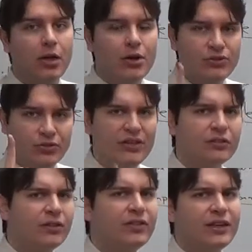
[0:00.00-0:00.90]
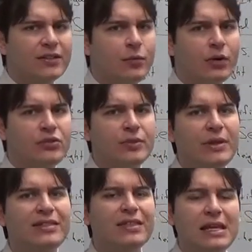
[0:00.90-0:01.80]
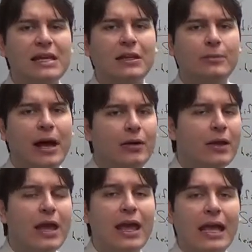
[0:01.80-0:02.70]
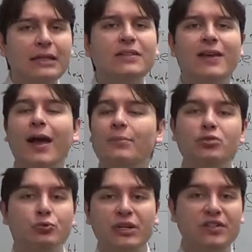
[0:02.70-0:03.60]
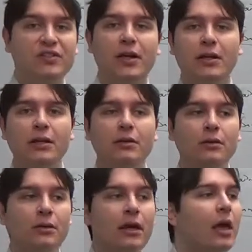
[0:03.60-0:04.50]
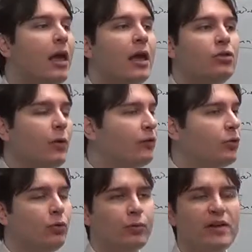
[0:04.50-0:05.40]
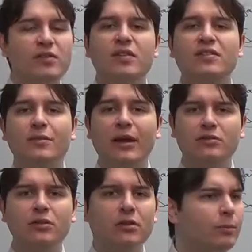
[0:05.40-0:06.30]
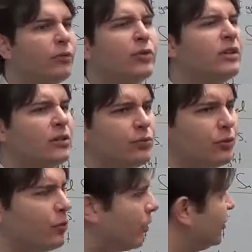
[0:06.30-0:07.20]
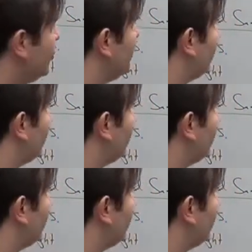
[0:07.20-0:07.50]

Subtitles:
So these are the things I want you to be thinking about anytime you read a study throughout the whole rest of this semester, but really through the whole rest of